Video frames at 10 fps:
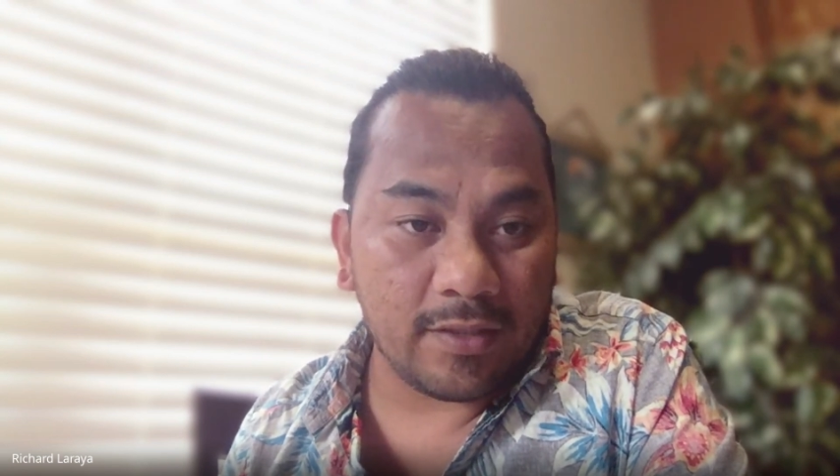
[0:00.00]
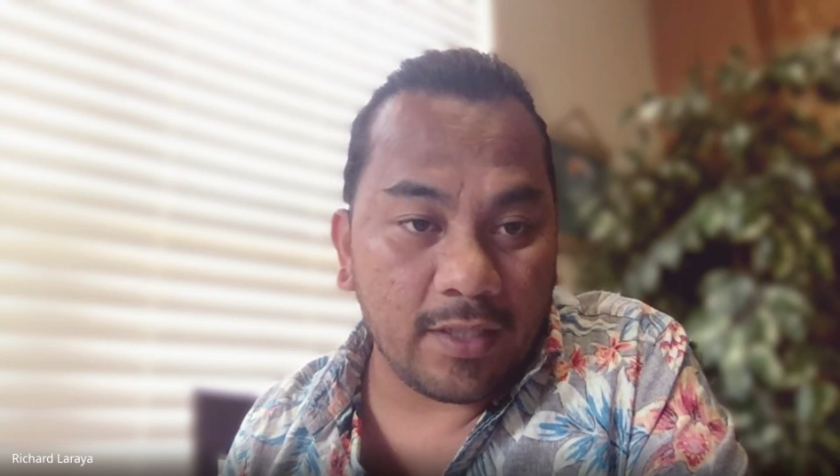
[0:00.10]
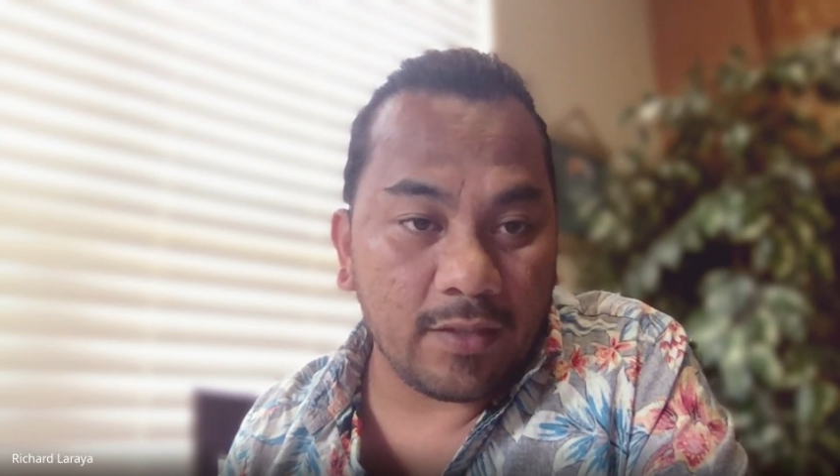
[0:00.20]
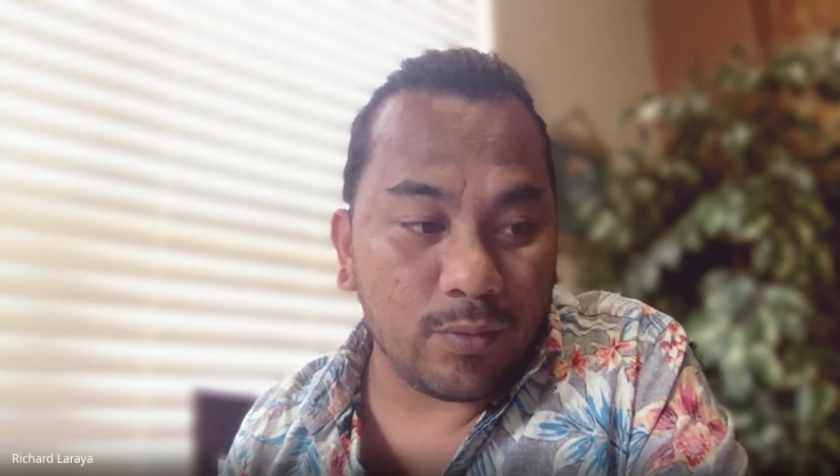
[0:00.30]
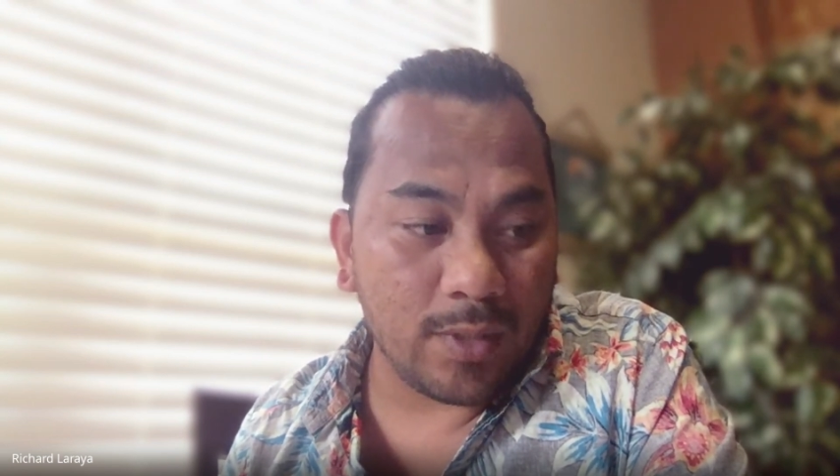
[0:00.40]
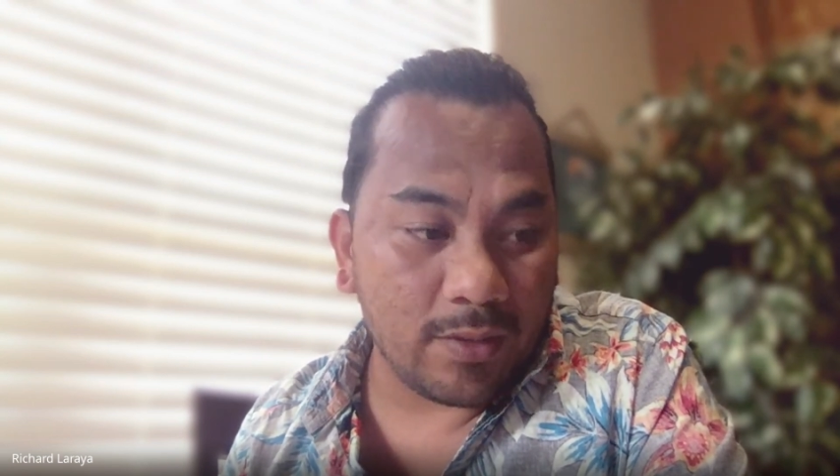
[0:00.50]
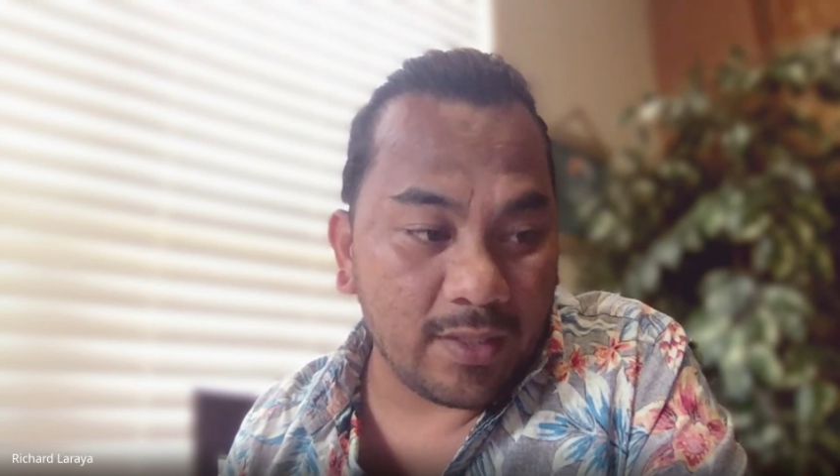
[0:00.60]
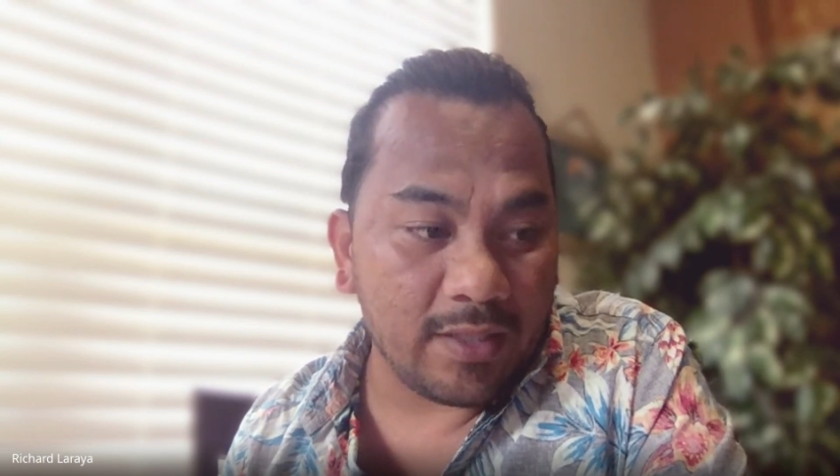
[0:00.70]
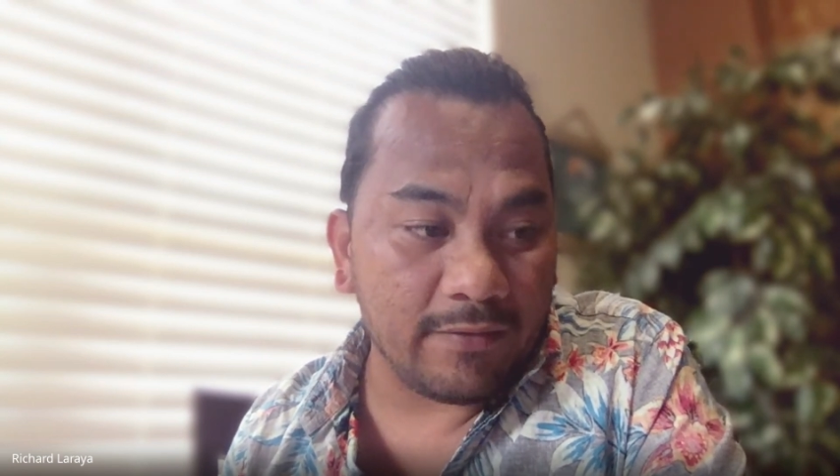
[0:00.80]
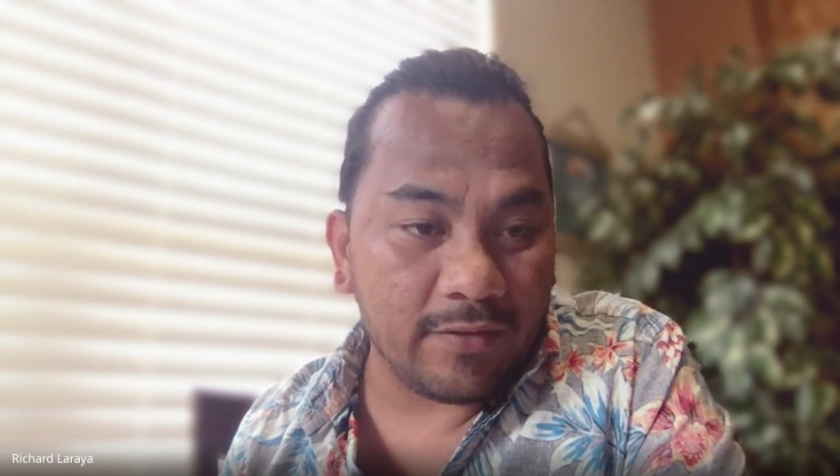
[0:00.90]
States without
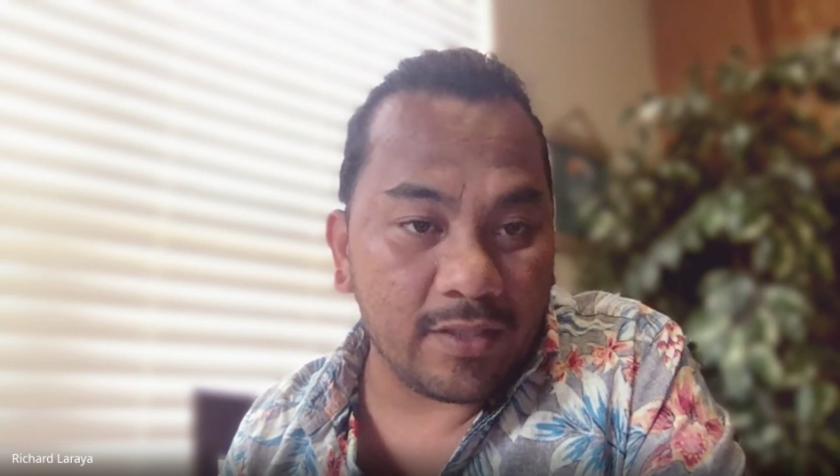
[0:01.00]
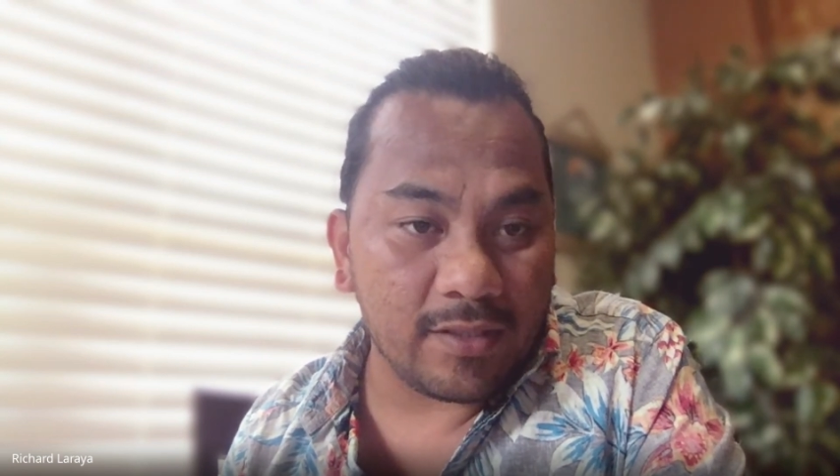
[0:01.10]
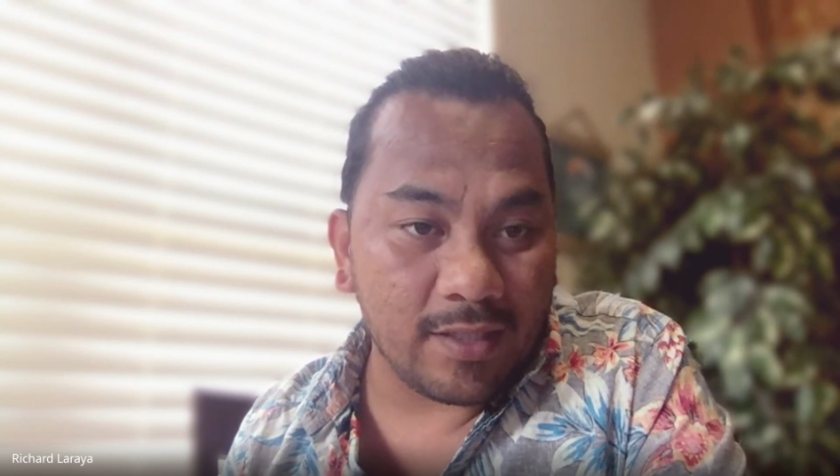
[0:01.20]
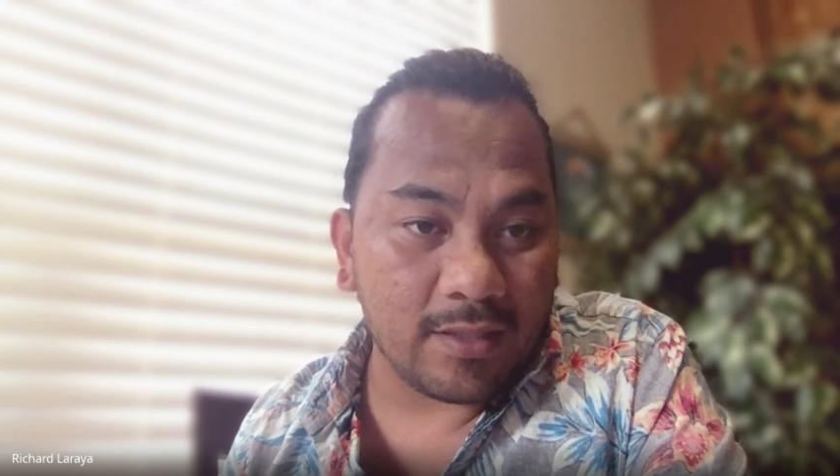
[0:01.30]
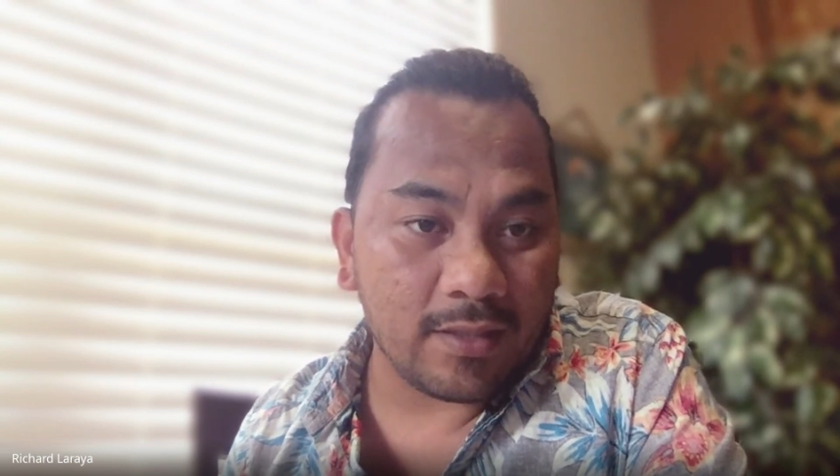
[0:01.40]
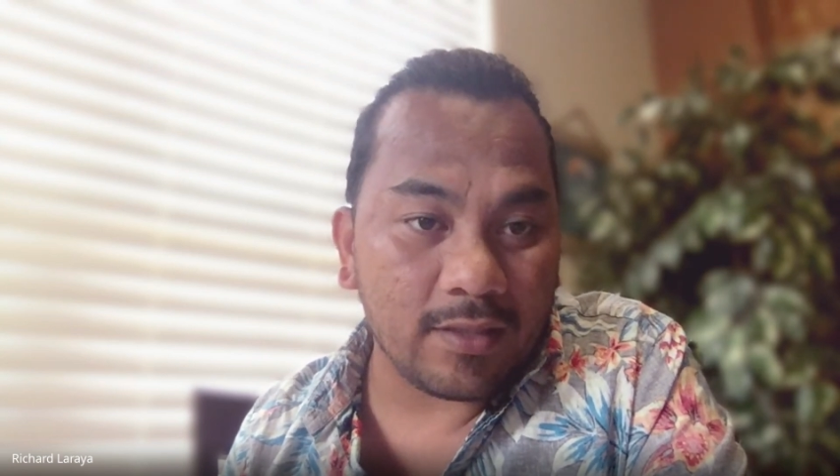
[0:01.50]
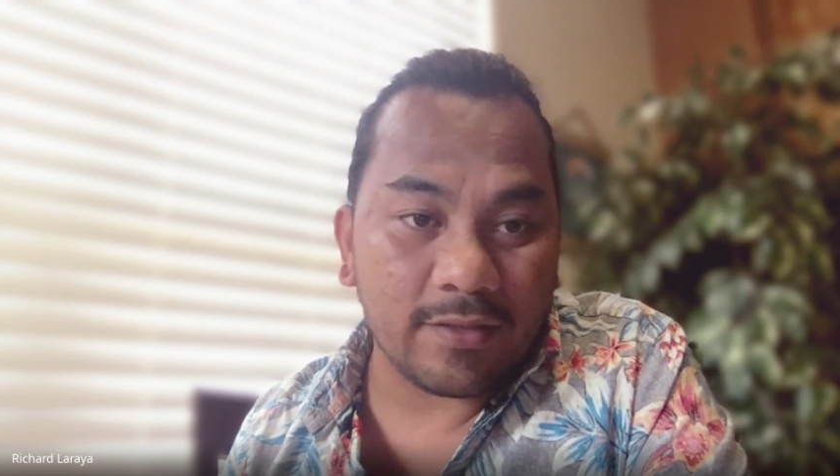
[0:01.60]
any visa,